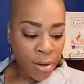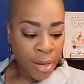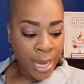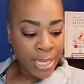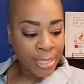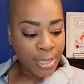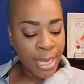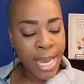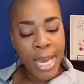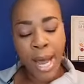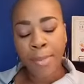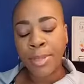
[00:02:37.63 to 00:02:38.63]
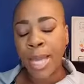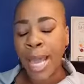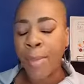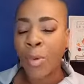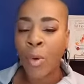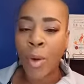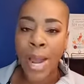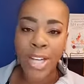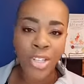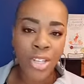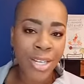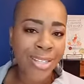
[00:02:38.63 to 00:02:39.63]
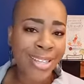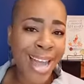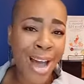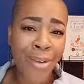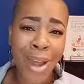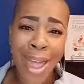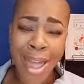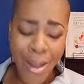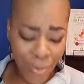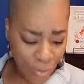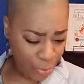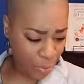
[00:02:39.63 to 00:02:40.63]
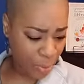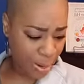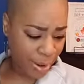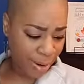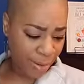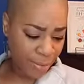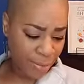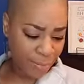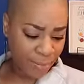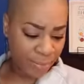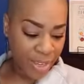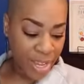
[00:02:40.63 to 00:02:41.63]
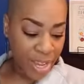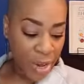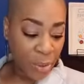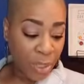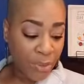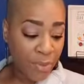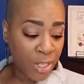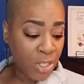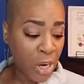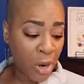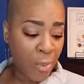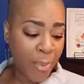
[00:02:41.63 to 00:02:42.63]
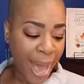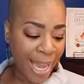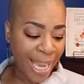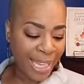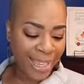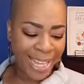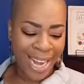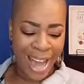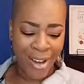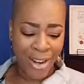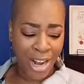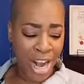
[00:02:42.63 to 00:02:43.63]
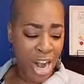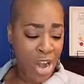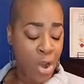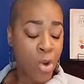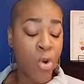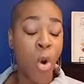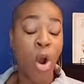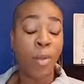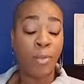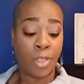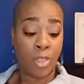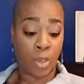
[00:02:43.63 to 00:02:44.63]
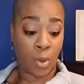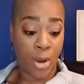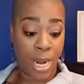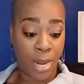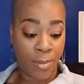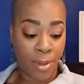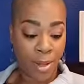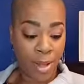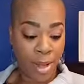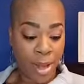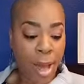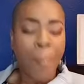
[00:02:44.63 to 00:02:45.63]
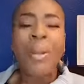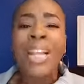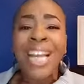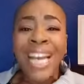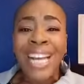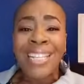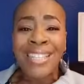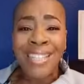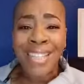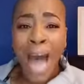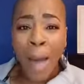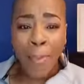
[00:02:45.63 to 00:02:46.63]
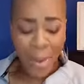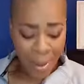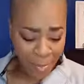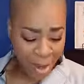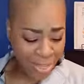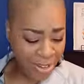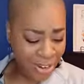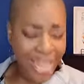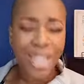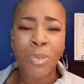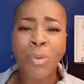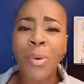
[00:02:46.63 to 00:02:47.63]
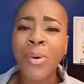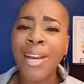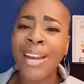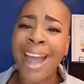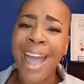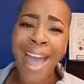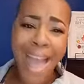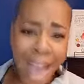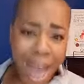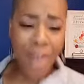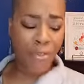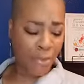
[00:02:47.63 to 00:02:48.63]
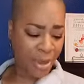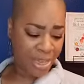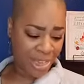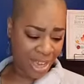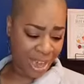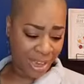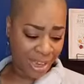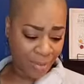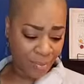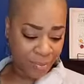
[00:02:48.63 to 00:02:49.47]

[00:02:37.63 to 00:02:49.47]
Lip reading: and teacups came crashing down everywhere. Olivia turned back and let out an enormous scream. Please stop him, Mother. He's ruining everything.